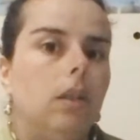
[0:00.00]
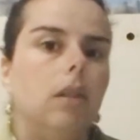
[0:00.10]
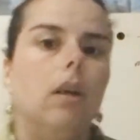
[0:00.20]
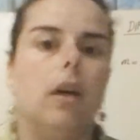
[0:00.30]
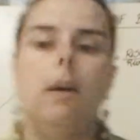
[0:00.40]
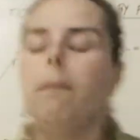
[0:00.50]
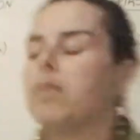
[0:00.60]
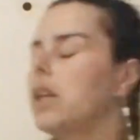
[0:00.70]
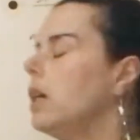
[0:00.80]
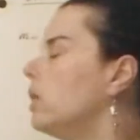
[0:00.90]
Okay,
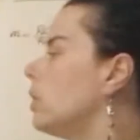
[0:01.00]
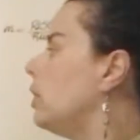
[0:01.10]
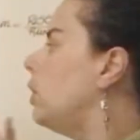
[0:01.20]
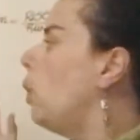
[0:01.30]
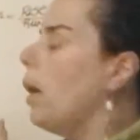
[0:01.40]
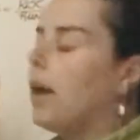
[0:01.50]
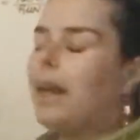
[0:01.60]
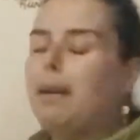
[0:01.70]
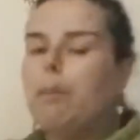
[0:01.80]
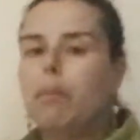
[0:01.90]
so
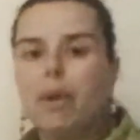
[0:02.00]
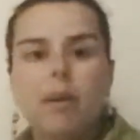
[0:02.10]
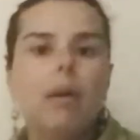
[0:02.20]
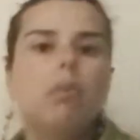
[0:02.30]
in very